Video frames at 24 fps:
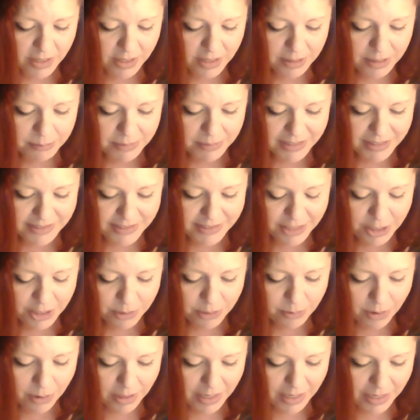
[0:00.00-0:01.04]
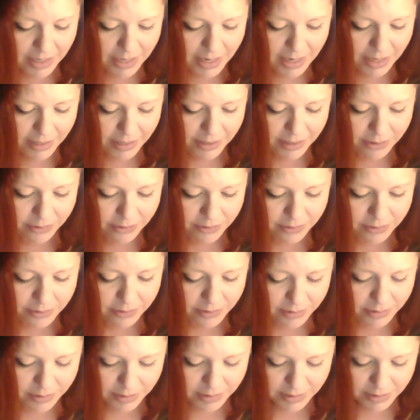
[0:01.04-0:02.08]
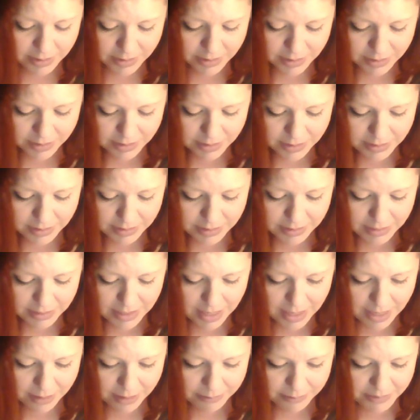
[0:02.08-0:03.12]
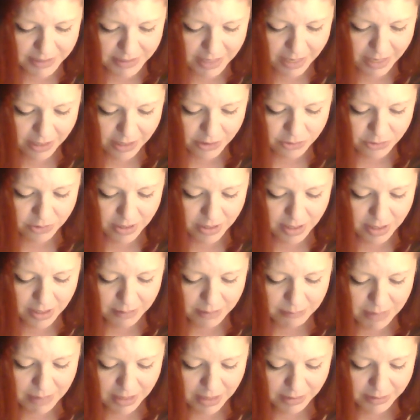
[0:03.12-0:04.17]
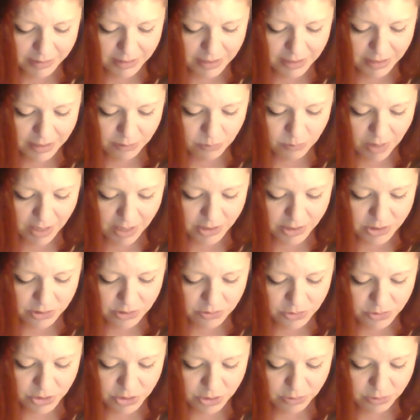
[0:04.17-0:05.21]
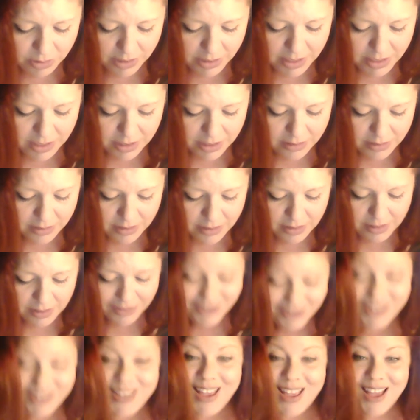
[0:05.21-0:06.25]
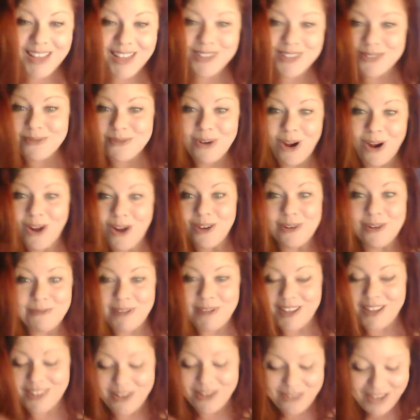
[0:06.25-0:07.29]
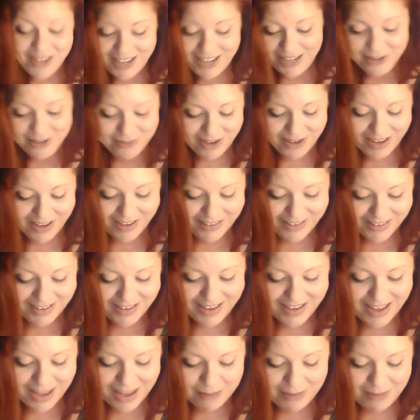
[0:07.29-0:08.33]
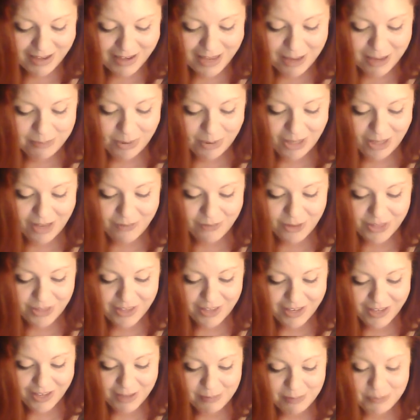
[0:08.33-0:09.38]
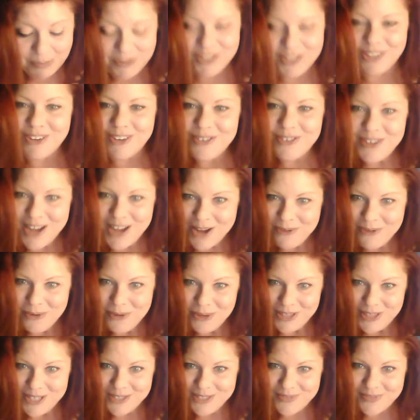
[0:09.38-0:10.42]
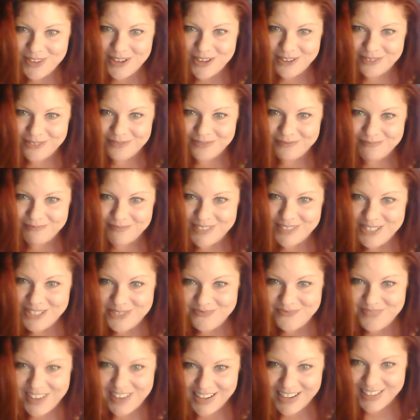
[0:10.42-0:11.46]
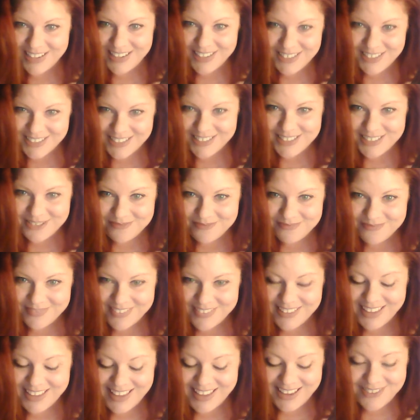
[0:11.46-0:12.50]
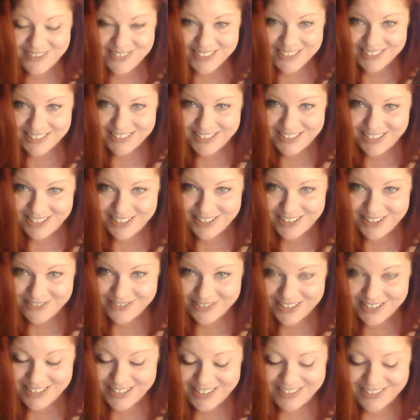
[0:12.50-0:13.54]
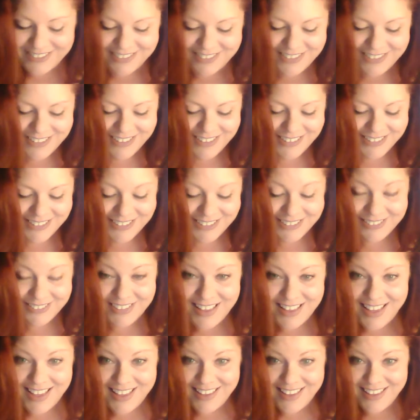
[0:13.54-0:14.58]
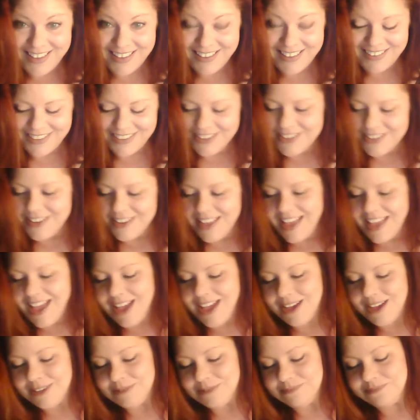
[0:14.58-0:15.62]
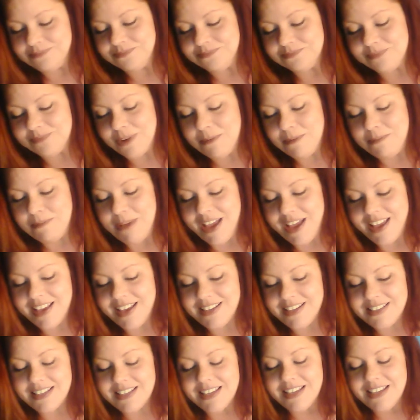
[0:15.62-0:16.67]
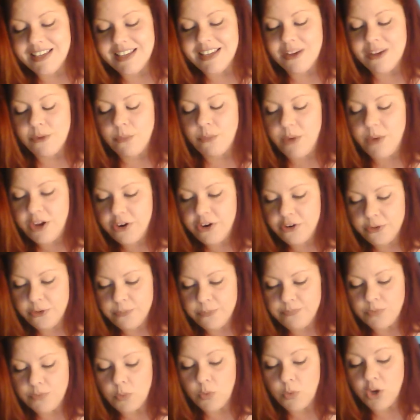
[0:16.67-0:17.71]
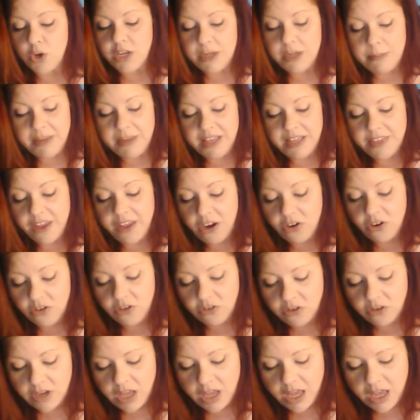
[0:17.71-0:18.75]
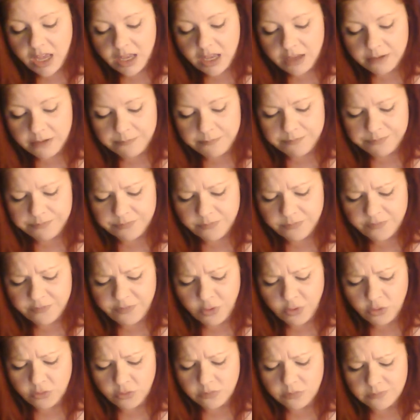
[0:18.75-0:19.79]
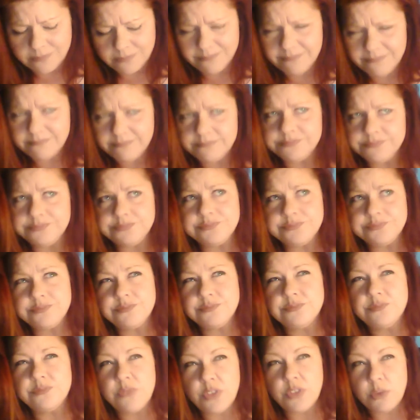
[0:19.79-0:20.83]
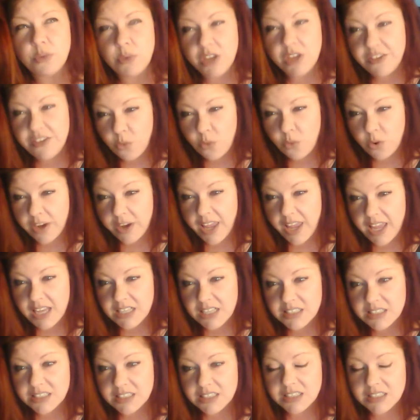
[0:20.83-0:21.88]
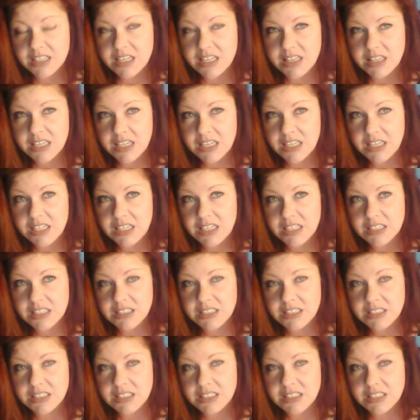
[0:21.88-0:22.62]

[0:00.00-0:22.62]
Let me see who all I got here. It's Andrea, Melody, Rachel, Julia. So yeah, we're all going to be there. Anyway, I can't pull everything up. I'm still learning how to work this phone. It's fucking awesome. Okay, I'm just going to tell you that right now. So, hi. But we're going to be there for 3-4 days, I think it is.